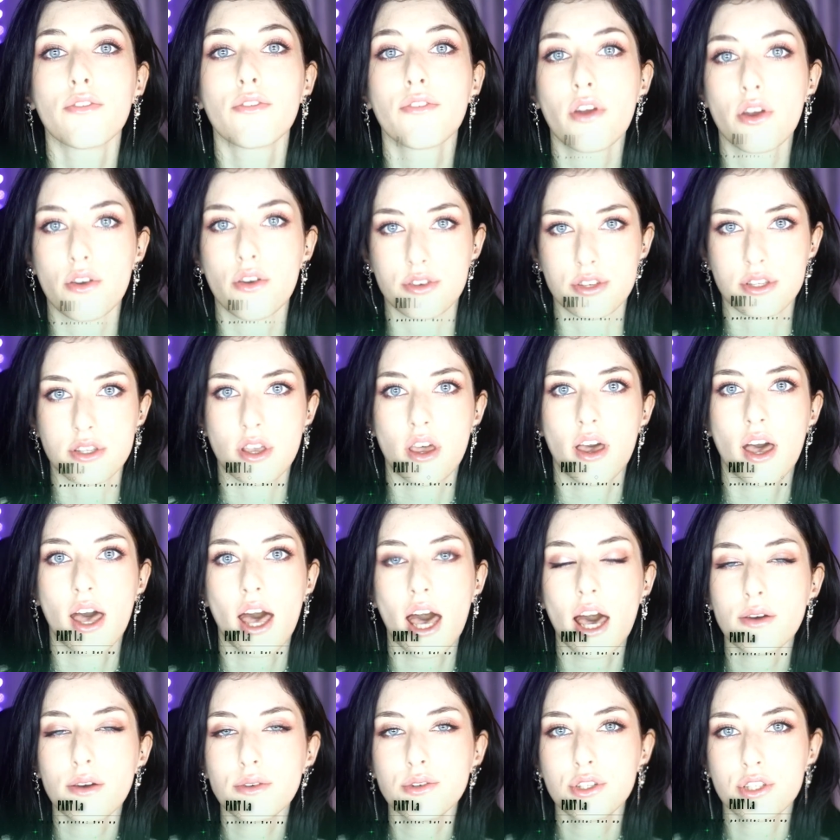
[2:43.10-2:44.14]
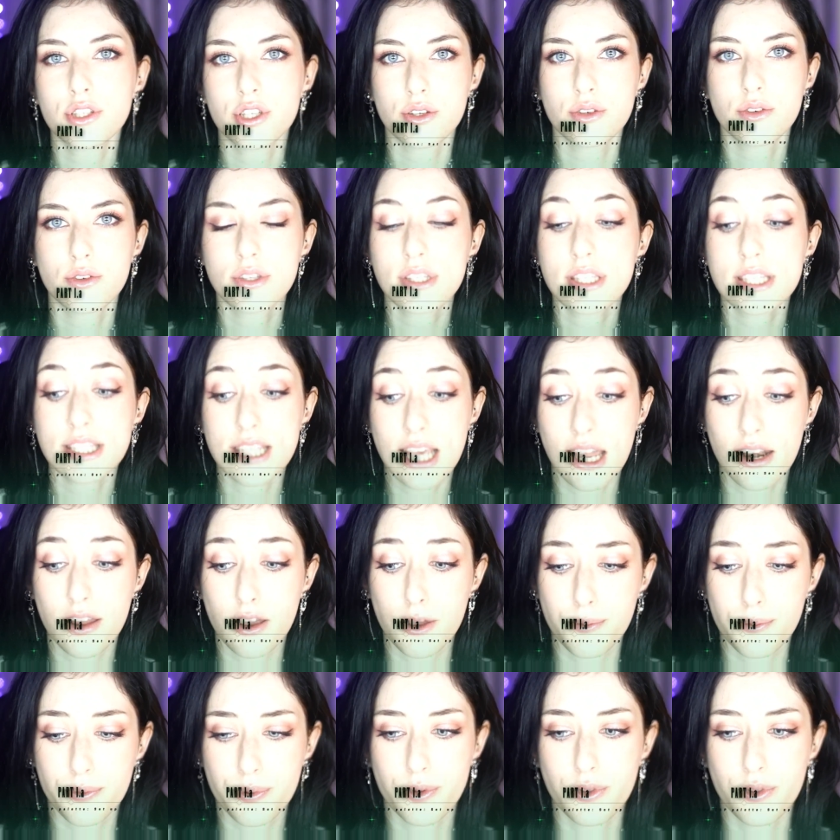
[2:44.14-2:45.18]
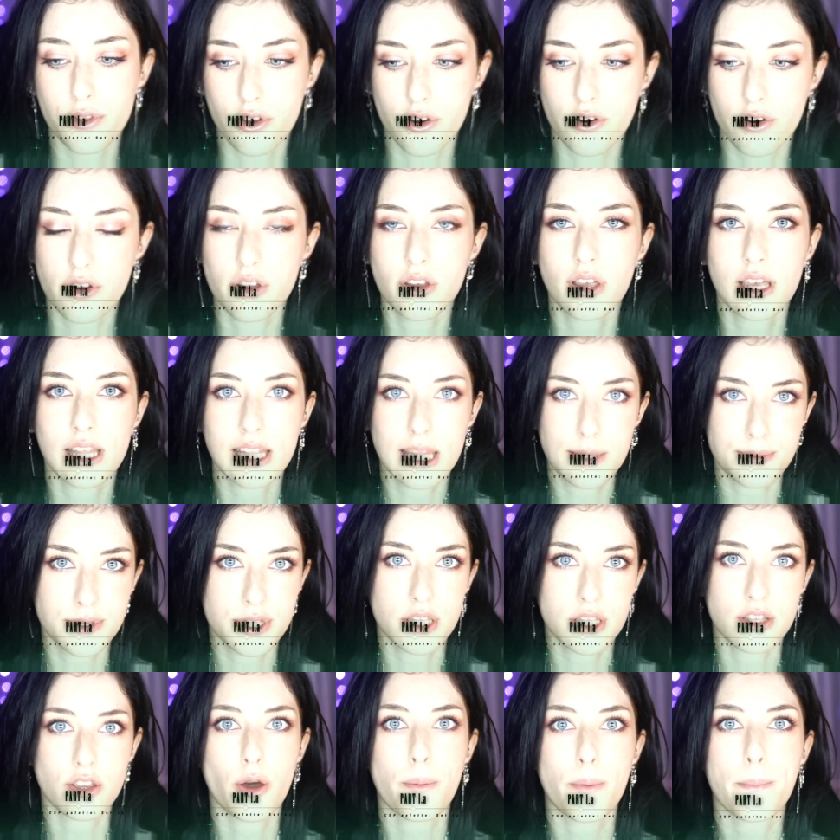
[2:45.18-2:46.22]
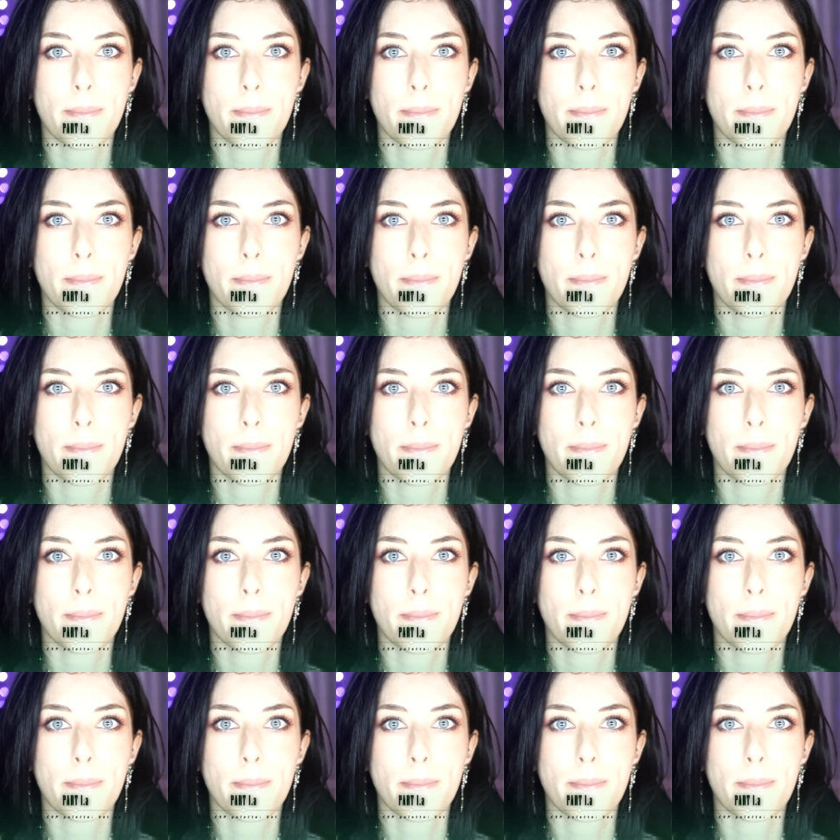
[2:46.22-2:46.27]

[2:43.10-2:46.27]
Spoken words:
first, how to set up your CLIP Studio